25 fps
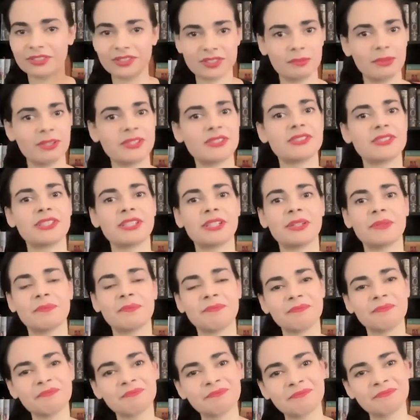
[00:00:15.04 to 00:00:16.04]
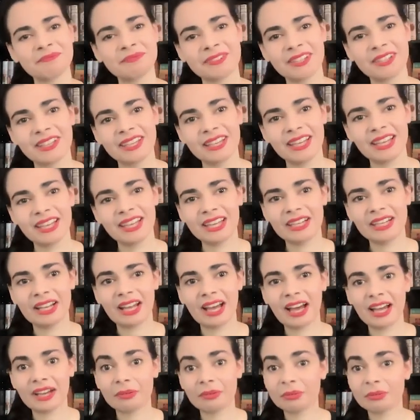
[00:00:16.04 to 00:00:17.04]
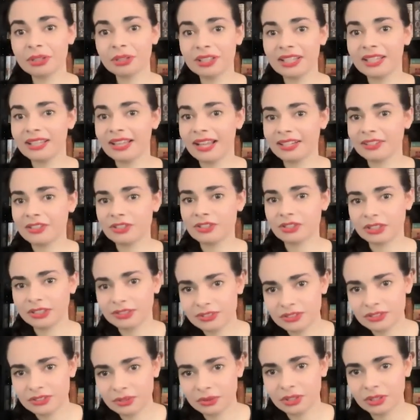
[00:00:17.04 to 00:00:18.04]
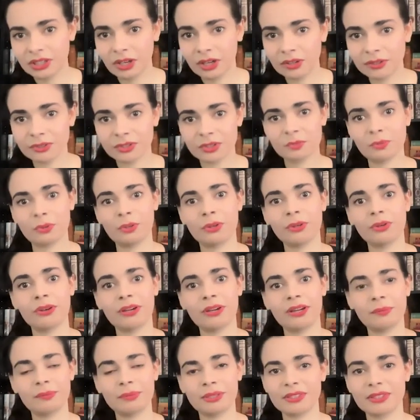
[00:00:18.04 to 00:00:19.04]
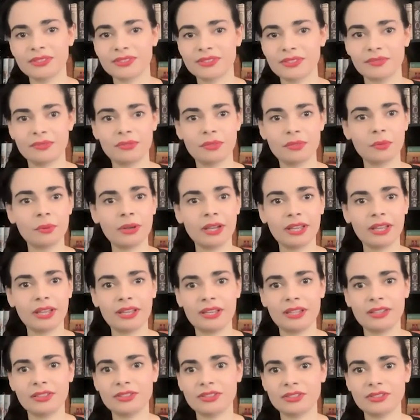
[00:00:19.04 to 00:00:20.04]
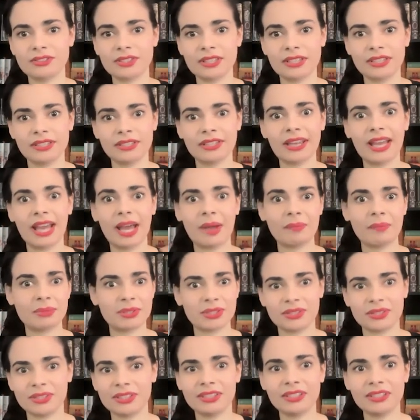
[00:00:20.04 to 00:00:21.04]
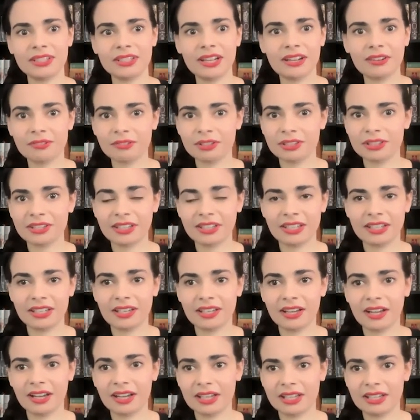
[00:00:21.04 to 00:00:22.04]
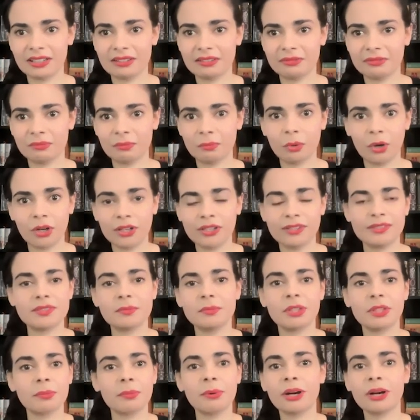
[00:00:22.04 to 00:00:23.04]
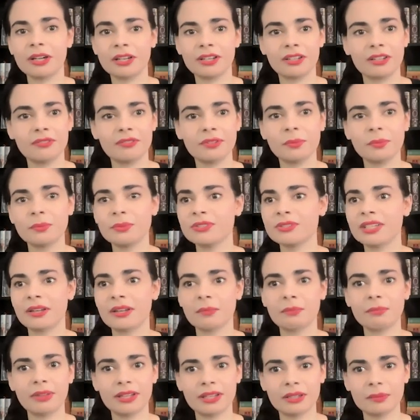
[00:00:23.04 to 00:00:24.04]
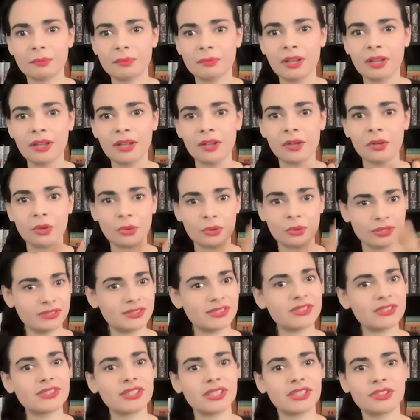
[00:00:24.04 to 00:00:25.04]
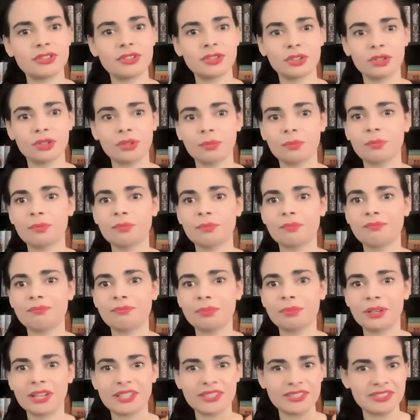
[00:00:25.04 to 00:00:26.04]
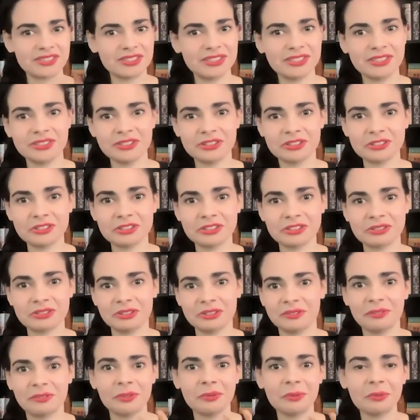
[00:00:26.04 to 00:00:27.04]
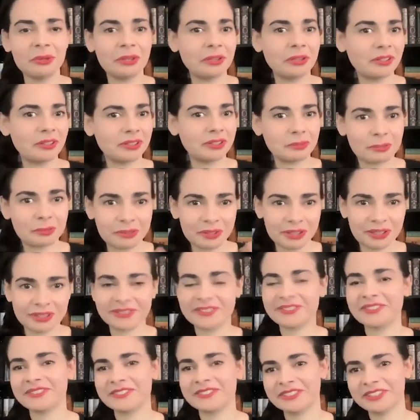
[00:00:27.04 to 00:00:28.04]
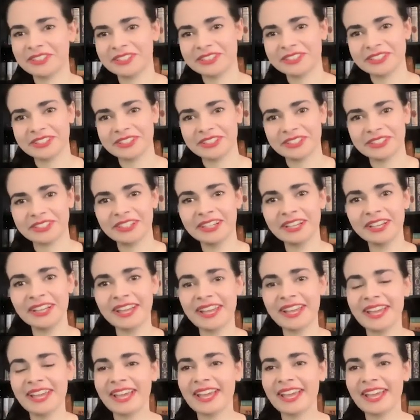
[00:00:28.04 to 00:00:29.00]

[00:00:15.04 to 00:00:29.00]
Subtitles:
first semester. And I really latched onto the honors program because of the way it just encapsulated everything I wanted to be a part of. It was that like quintessential prestige, if you will, liberal arts education.